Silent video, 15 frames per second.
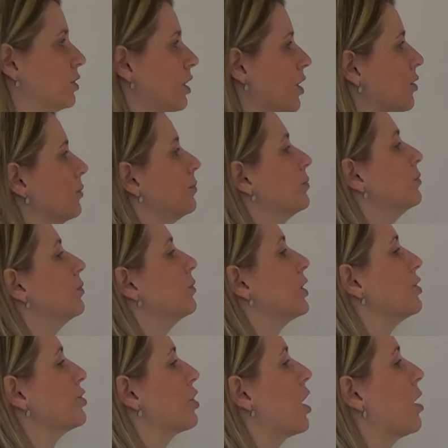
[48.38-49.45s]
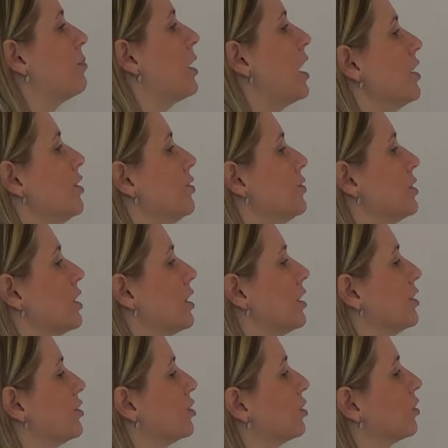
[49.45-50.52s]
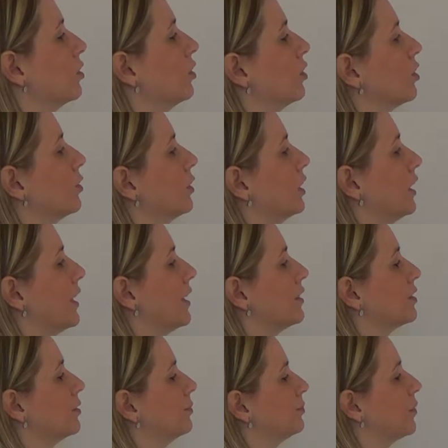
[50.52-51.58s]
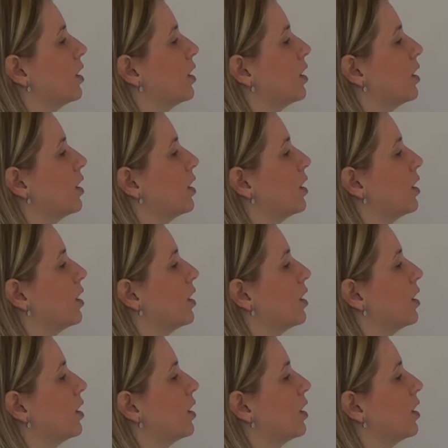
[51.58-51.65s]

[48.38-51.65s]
So there's your hypotenuse and there's your congruent legs.